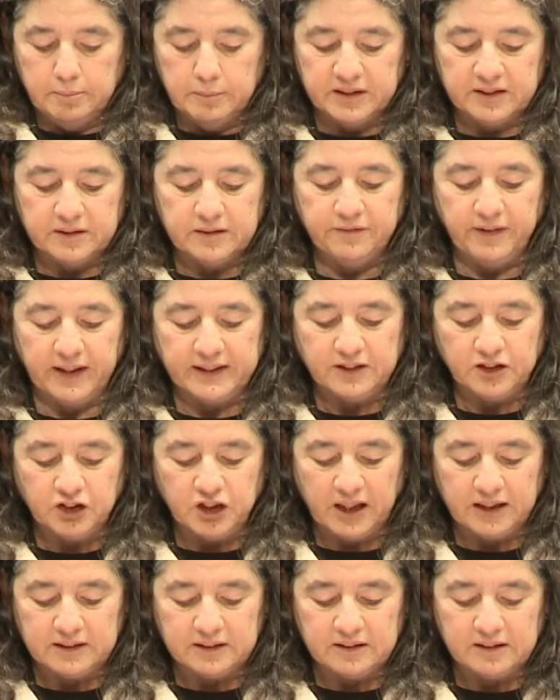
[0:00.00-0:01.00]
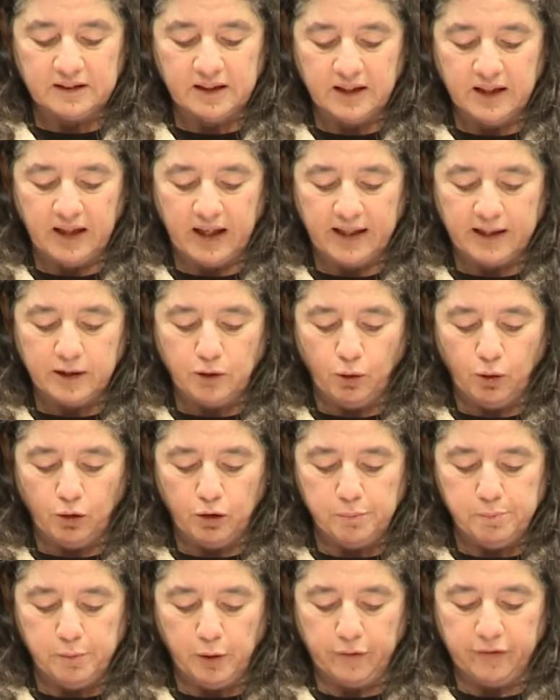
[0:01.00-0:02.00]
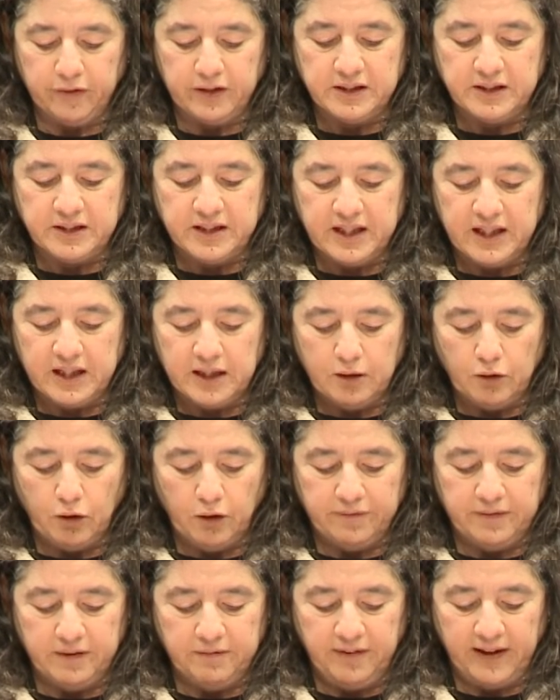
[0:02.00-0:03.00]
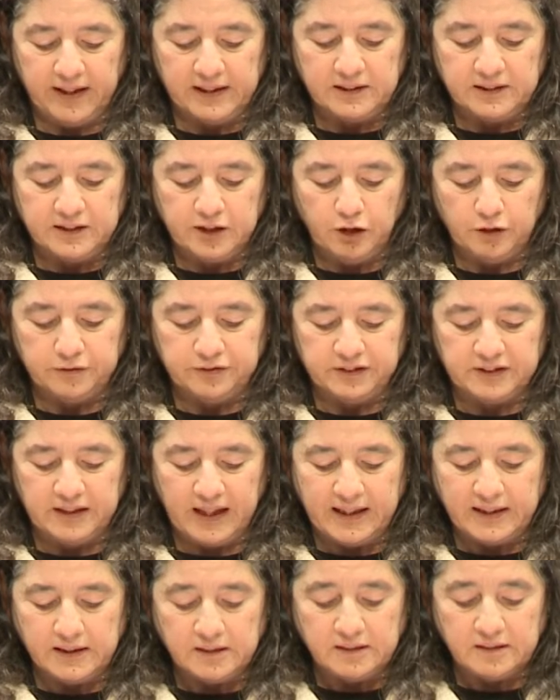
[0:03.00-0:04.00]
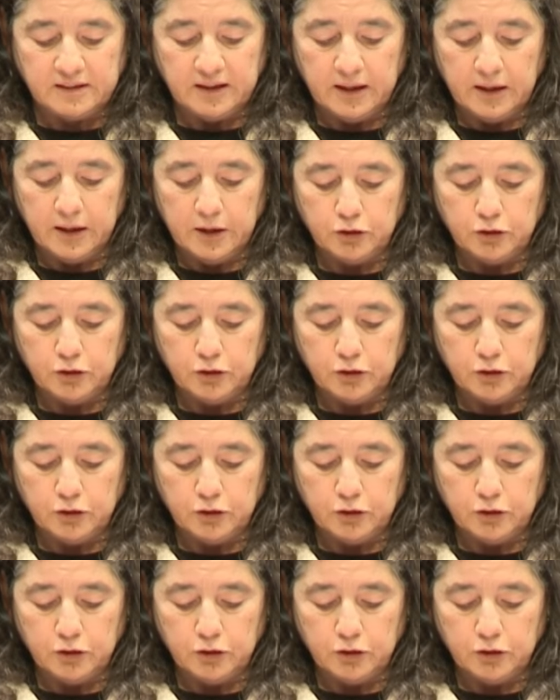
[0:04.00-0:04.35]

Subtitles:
Mr. Vice-Chancellor, I call upon the Dean of the Faculty of Science